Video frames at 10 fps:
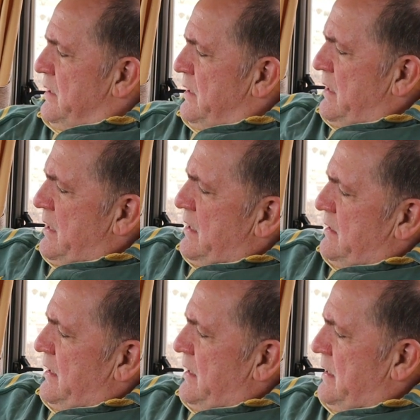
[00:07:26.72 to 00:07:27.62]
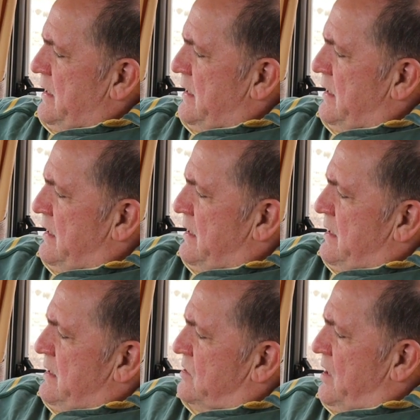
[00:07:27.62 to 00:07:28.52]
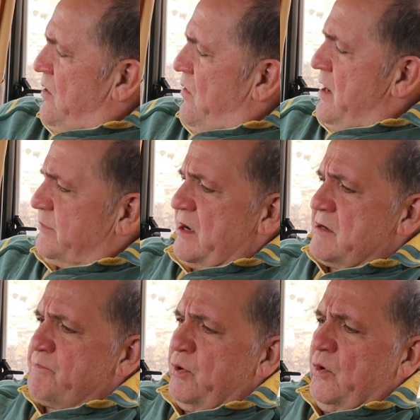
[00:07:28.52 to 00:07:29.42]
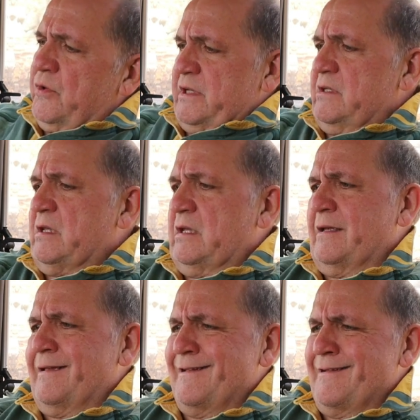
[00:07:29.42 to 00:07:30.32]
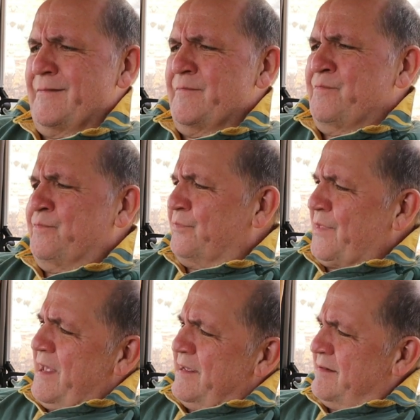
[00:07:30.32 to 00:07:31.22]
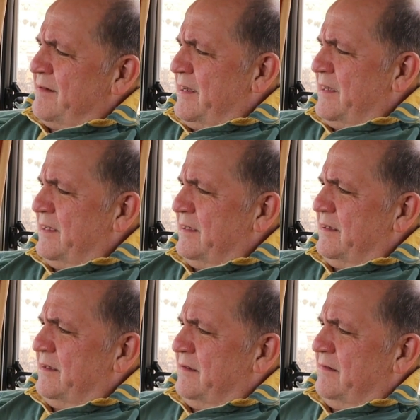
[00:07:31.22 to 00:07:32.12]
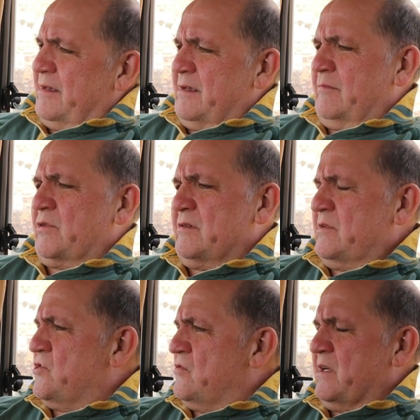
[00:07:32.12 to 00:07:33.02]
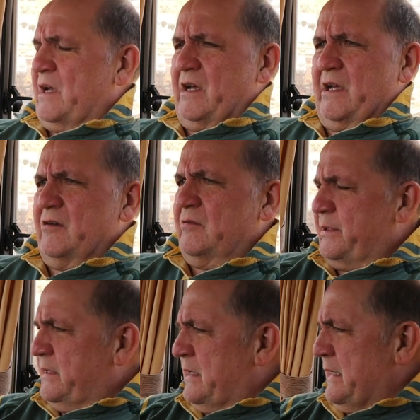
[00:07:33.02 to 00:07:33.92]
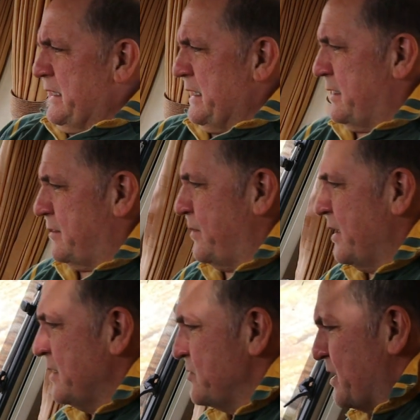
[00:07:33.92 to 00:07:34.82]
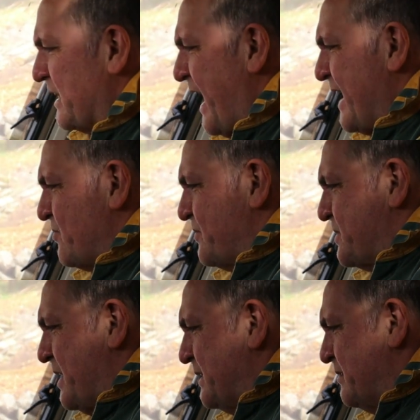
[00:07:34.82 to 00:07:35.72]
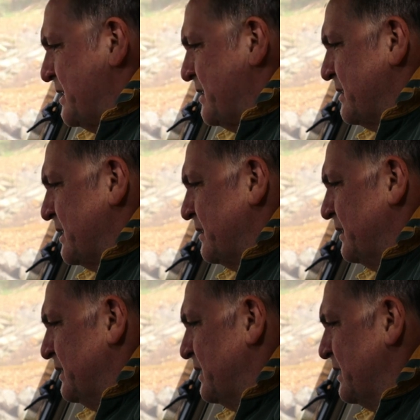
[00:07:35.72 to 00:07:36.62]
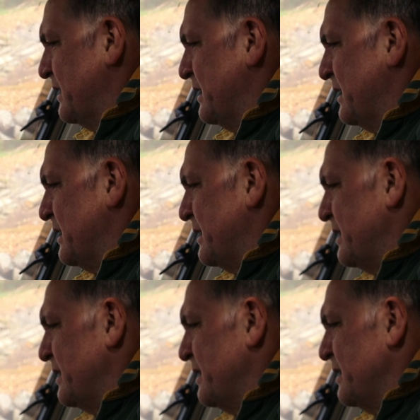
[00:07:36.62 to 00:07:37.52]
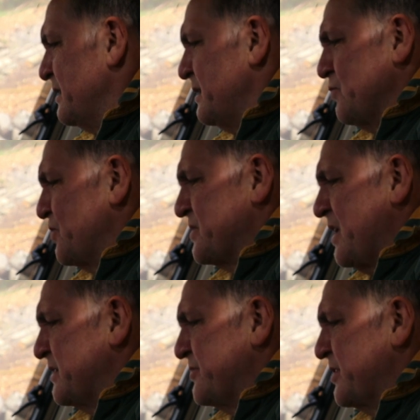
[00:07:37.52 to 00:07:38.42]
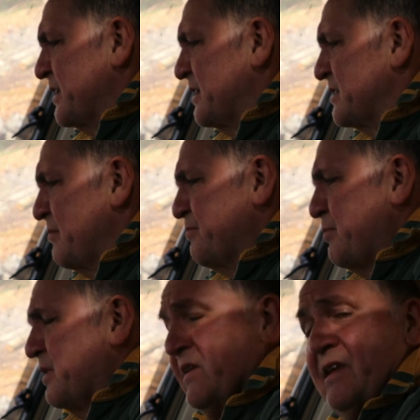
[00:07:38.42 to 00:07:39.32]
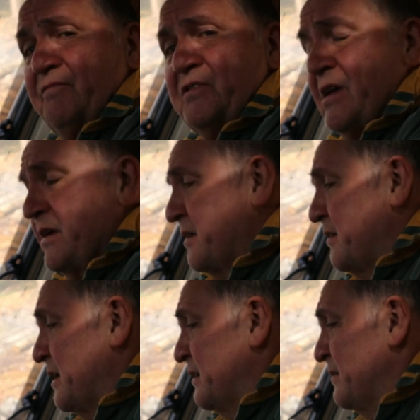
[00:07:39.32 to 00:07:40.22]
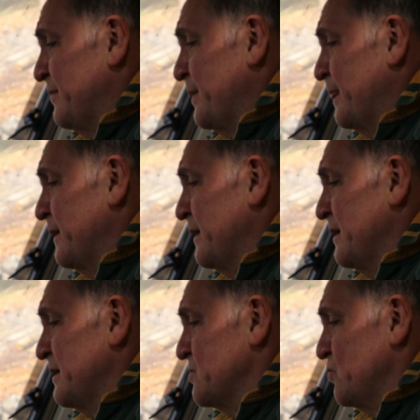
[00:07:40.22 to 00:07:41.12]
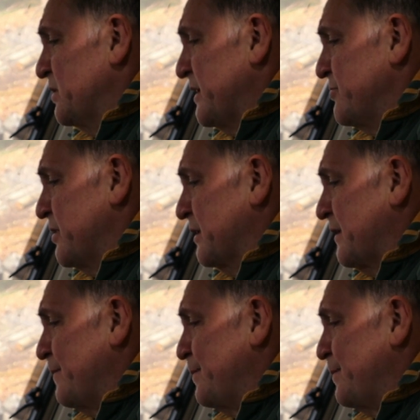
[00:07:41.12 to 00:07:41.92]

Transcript: Ah, dear. So I'm going to pour this, and I'm going to enjoy it, I hope. Do you get a head on cider? I don't know. I'm not a cider drinker. Some people love cider, you know. It's all they drink.